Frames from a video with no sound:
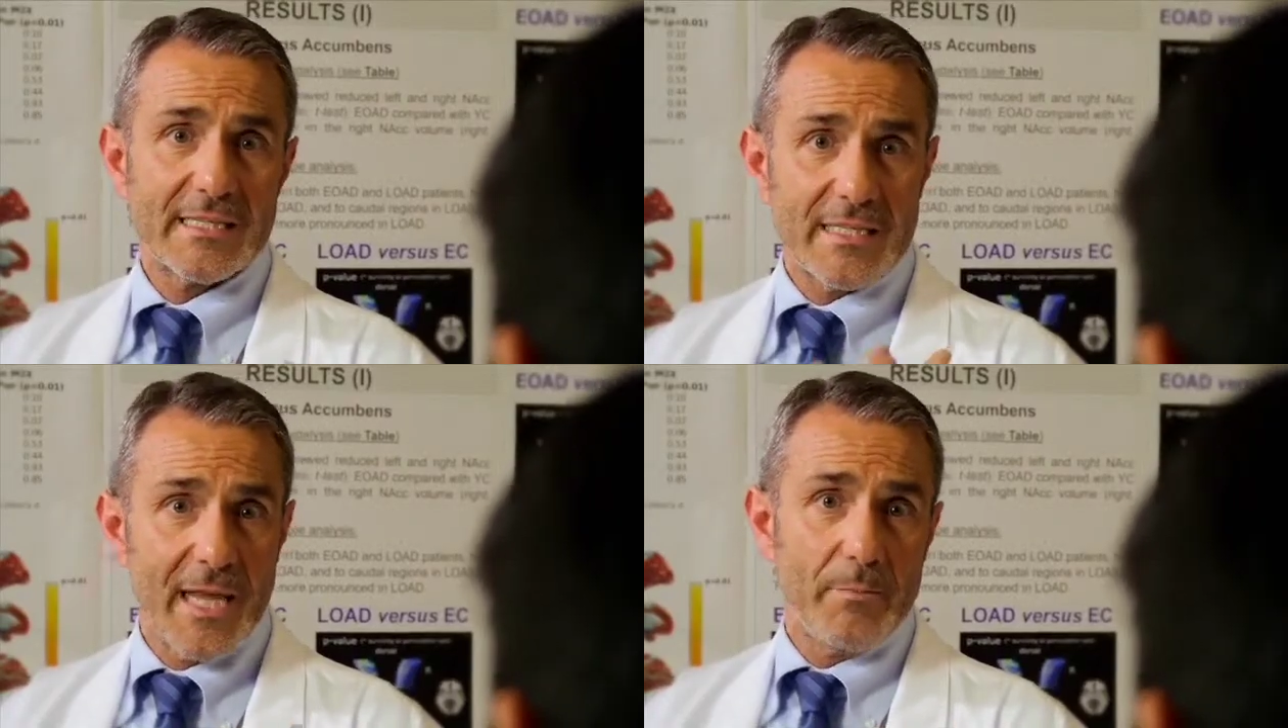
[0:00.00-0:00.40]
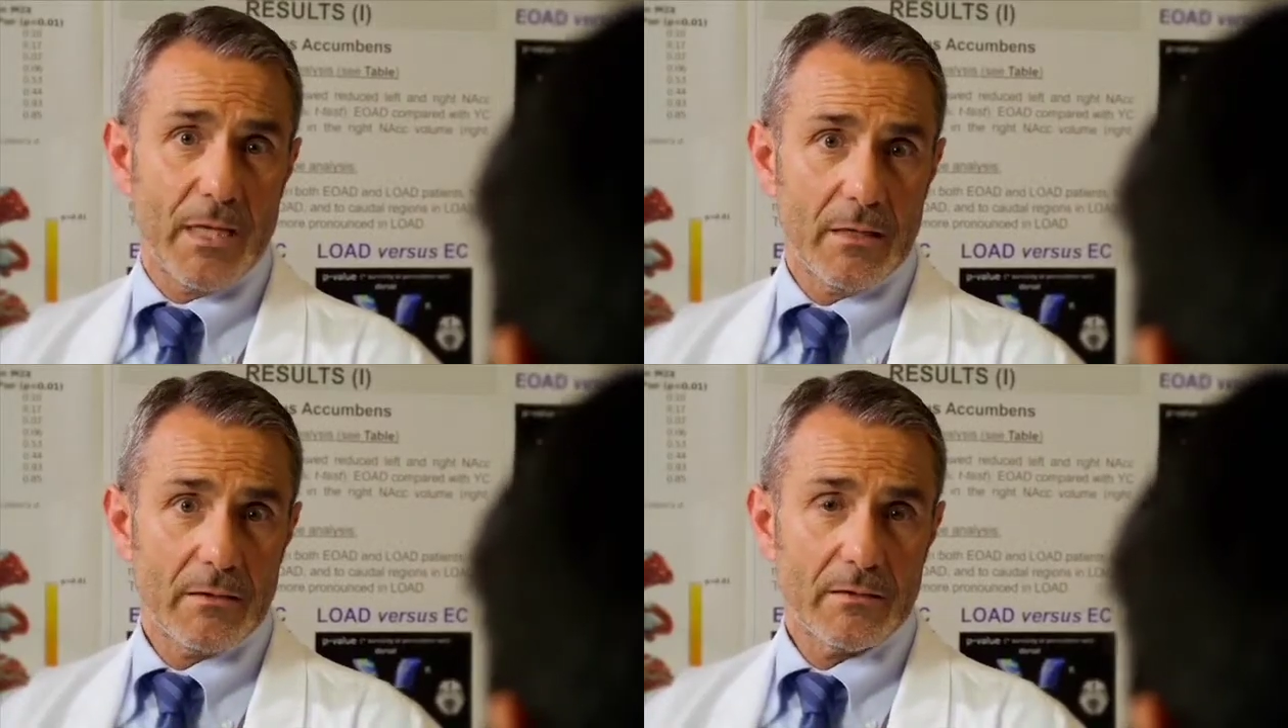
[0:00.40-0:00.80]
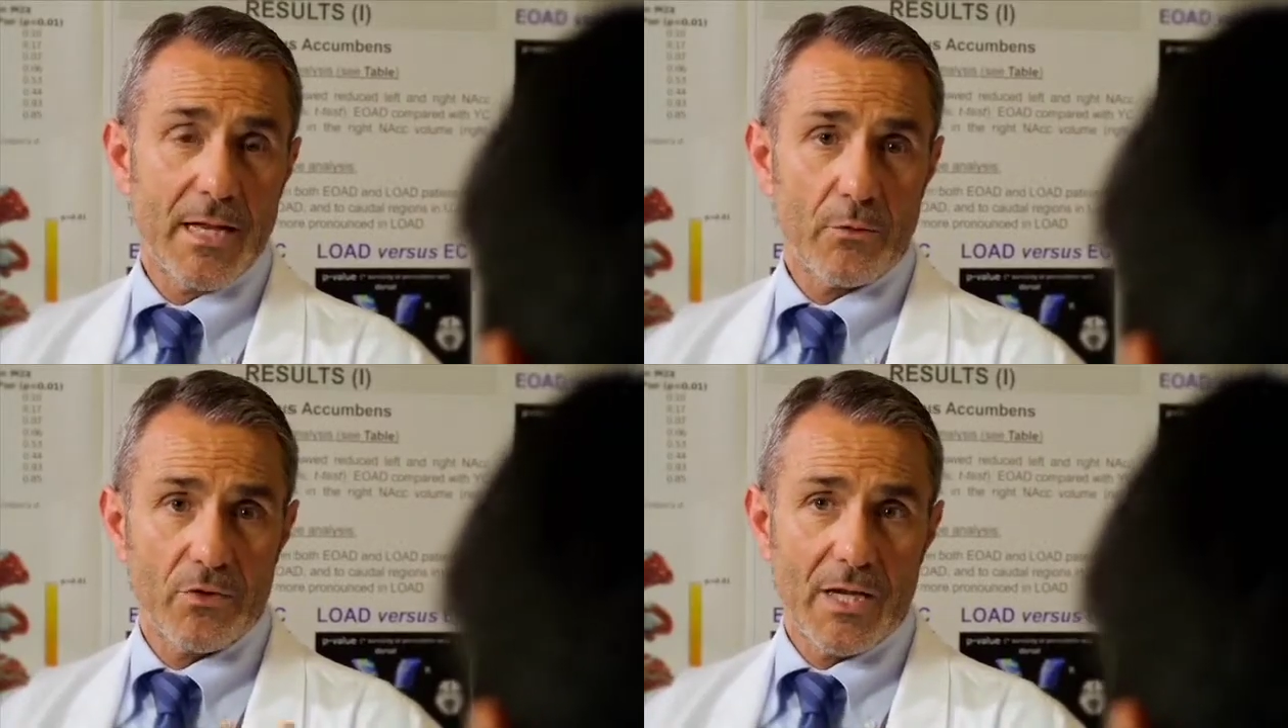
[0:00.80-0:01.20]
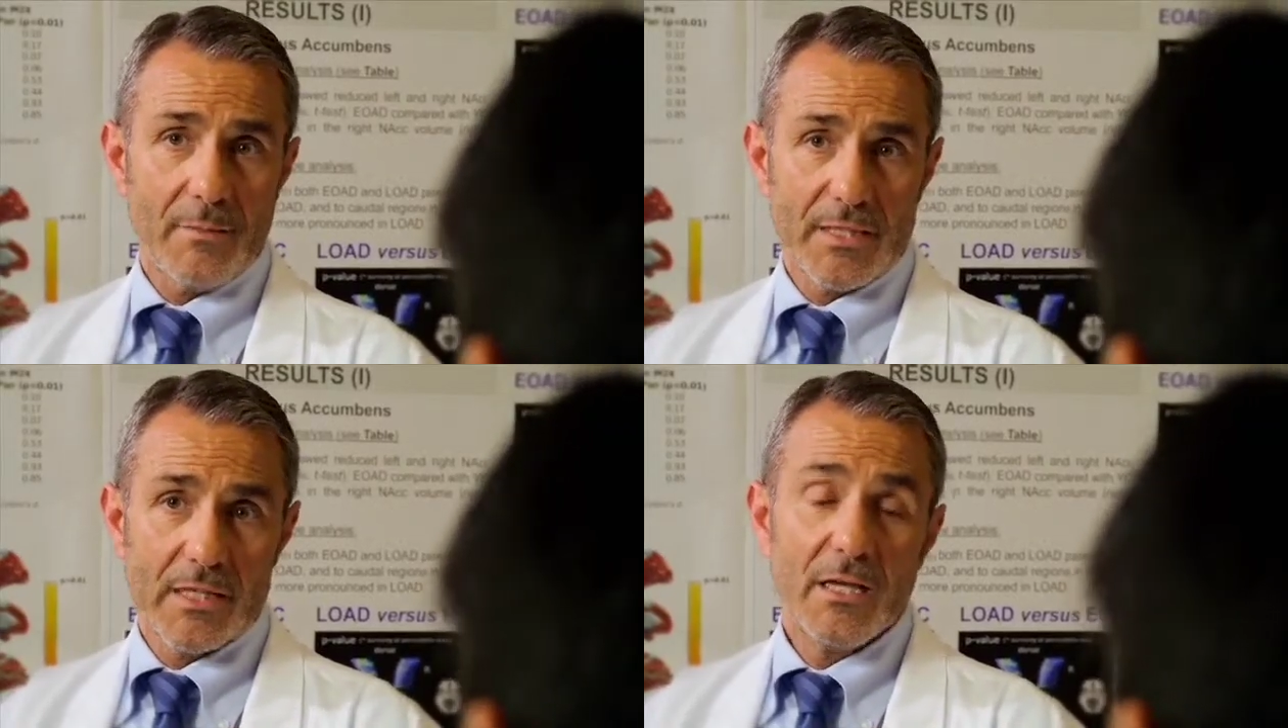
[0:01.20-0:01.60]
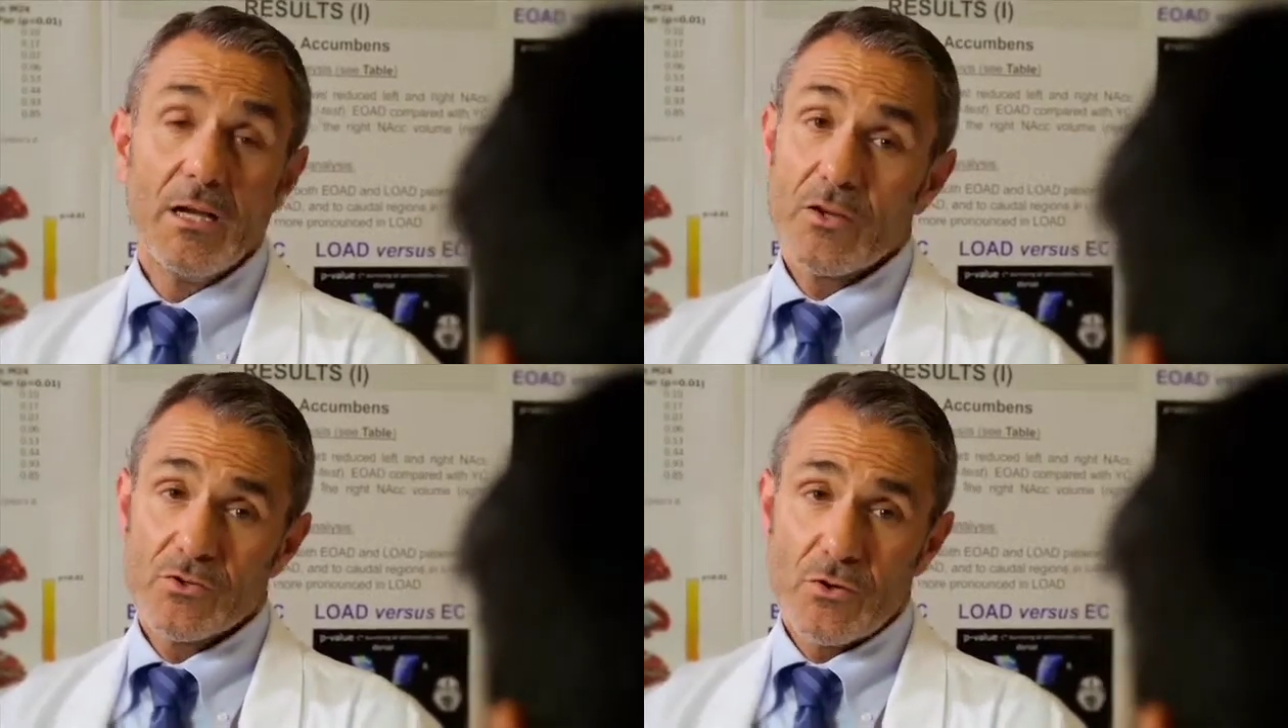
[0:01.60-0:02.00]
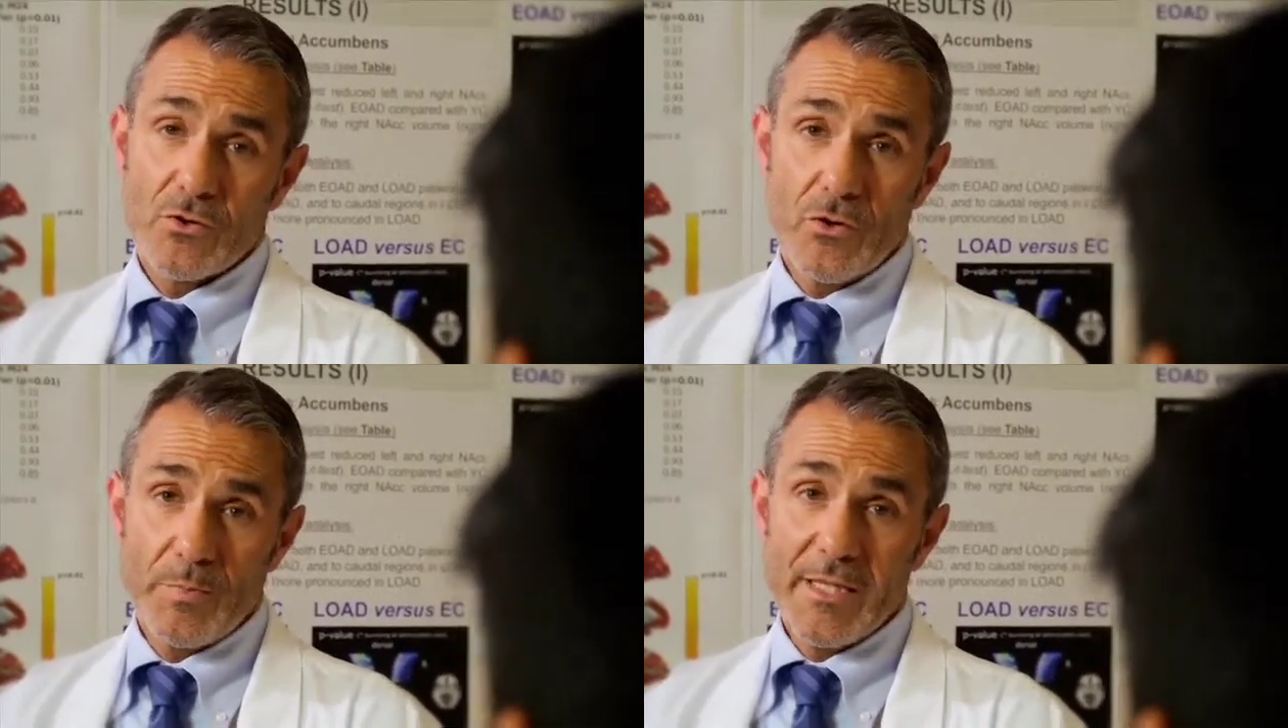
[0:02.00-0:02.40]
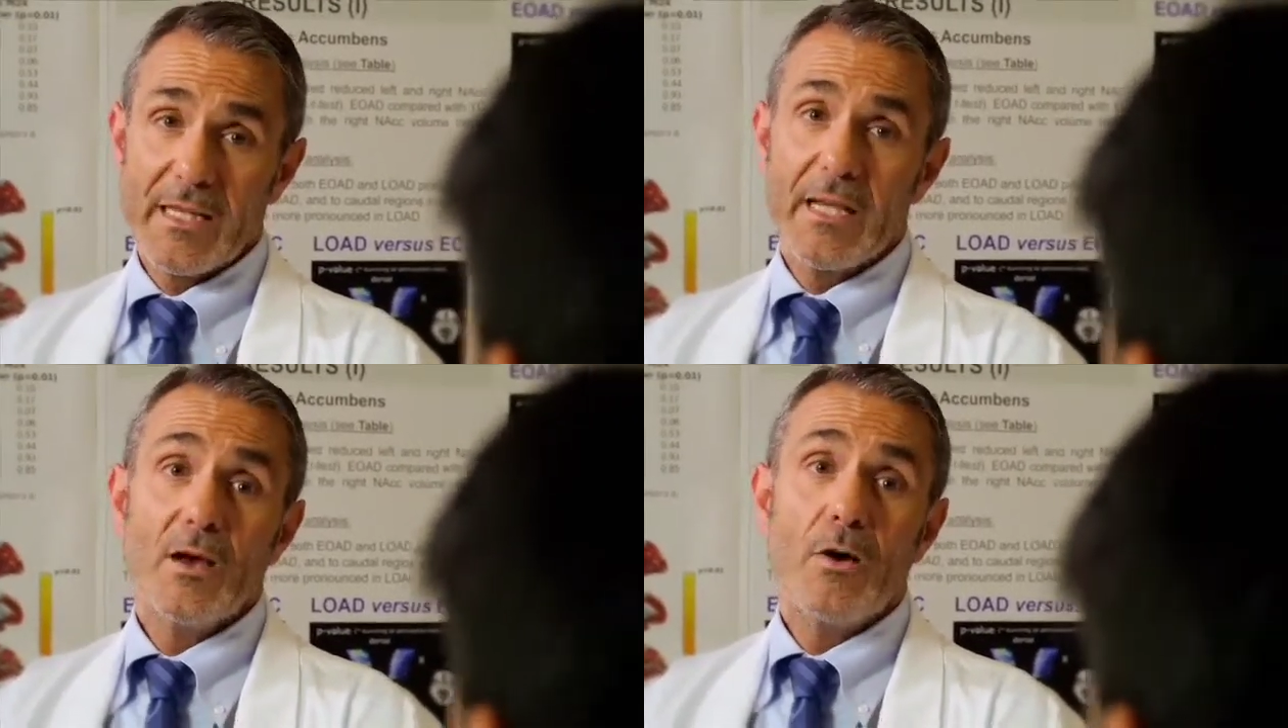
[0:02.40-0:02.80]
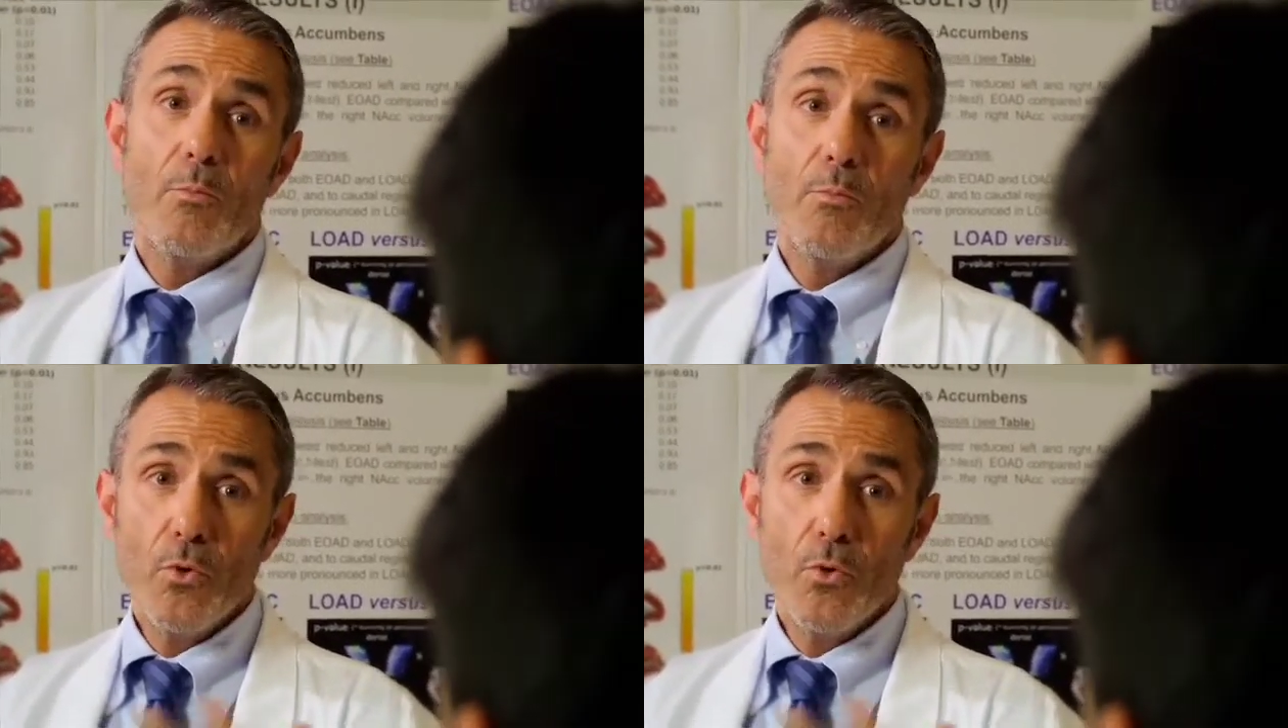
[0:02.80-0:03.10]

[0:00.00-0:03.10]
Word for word: and that's why it's so difficult to treat.